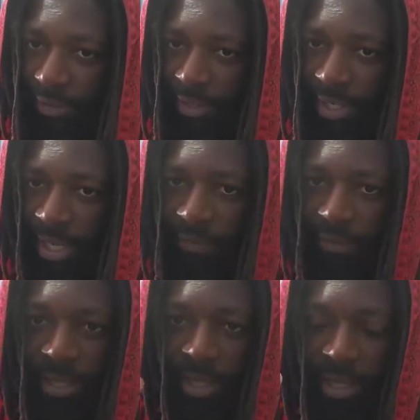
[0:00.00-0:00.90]
of a knife
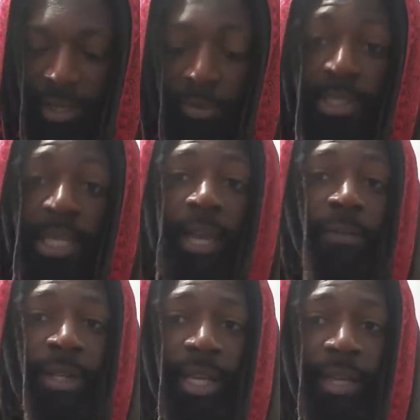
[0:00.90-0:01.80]
and I always have
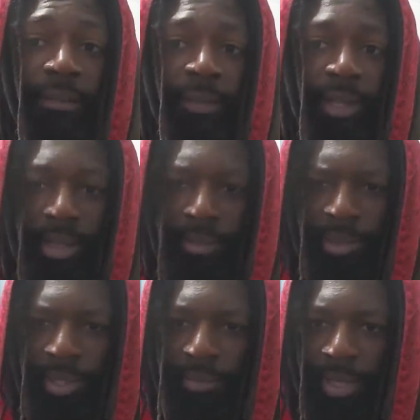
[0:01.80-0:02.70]
a knife,
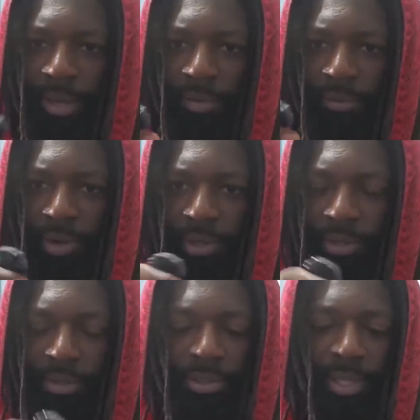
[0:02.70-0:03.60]
but I'm not one of
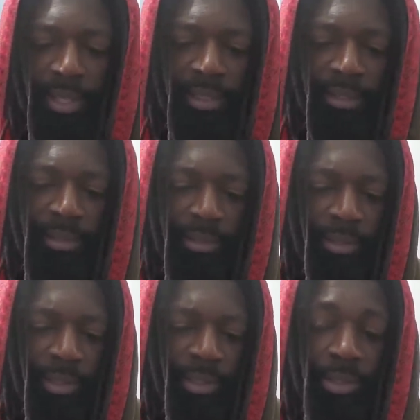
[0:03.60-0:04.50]
those like
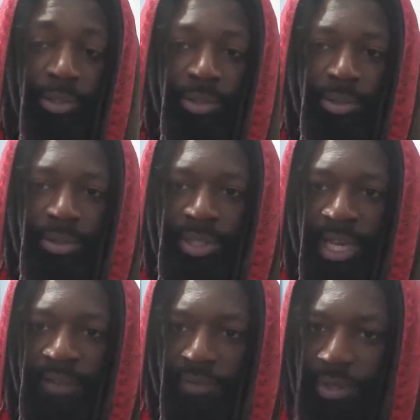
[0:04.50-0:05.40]
huge
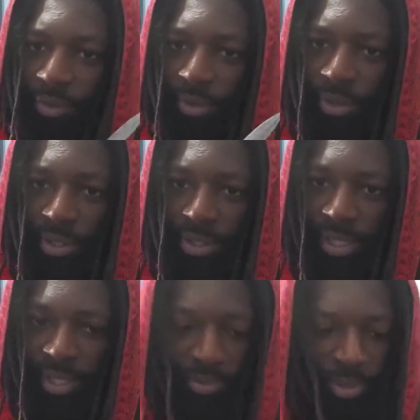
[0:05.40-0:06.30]
knife know-it-alls,
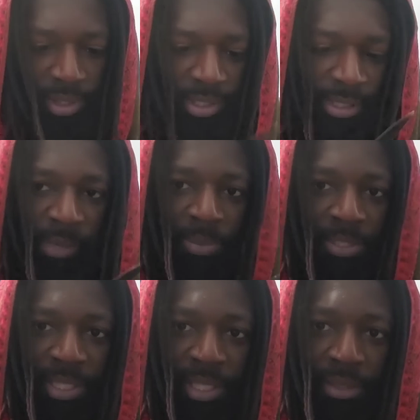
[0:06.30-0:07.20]
like, you this type of
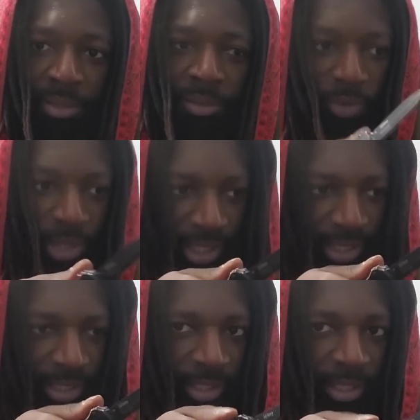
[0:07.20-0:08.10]
steel with
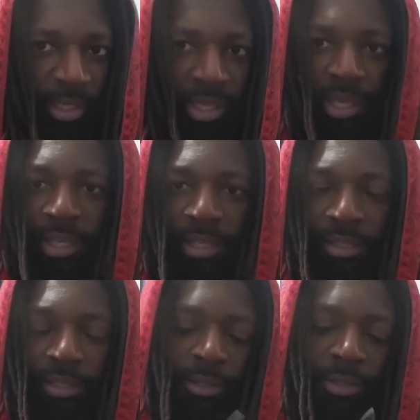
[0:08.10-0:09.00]
this cut, and,
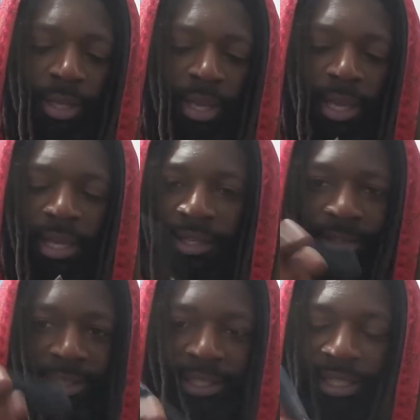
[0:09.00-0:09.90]
you know,
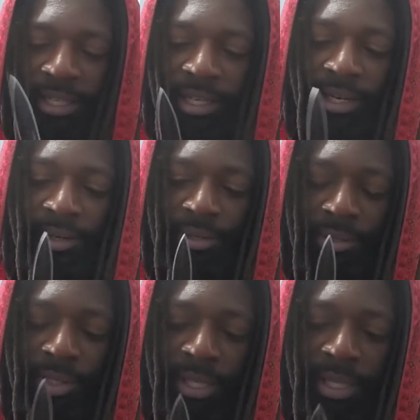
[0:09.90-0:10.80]
yeah, I don't know
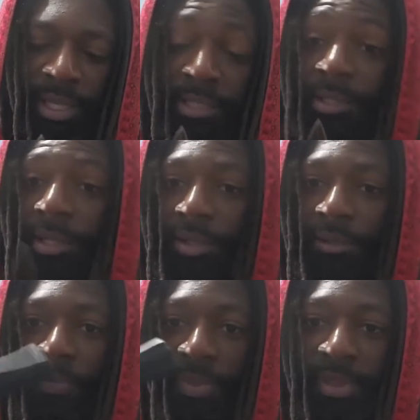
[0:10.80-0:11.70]
all that. I just know,
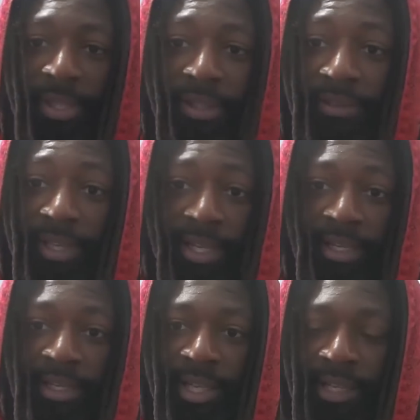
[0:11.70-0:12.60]
get a
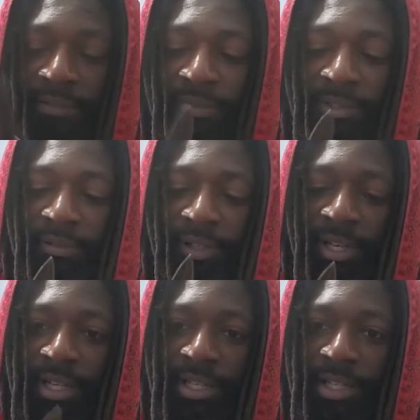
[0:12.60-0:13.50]
good knife. If it
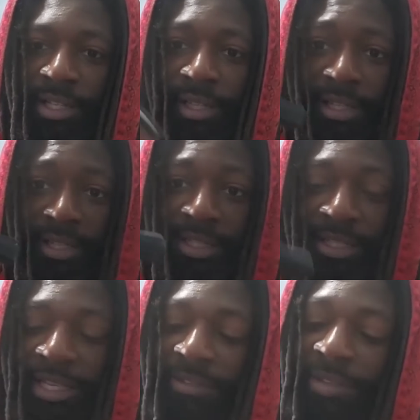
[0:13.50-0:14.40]
cuts good, it is a good
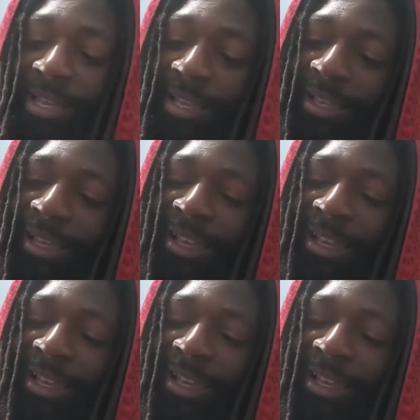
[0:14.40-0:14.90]
knife.